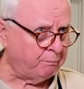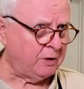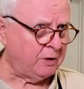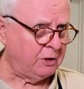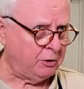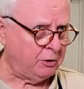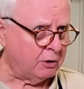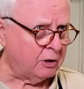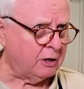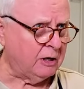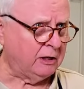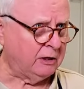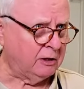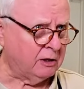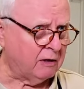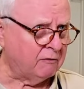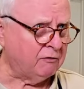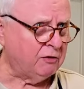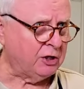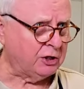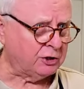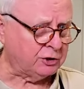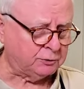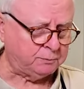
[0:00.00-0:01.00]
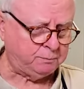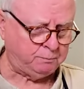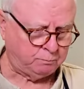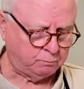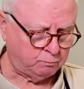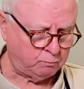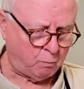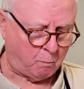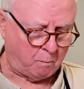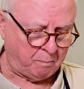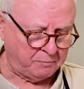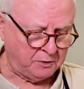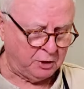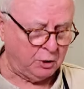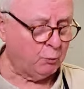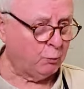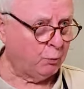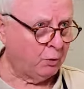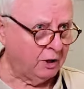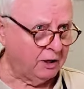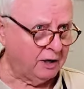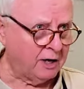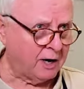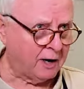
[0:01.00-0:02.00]
gonna love this. You
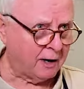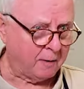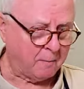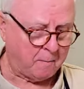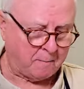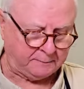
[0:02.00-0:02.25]
really are.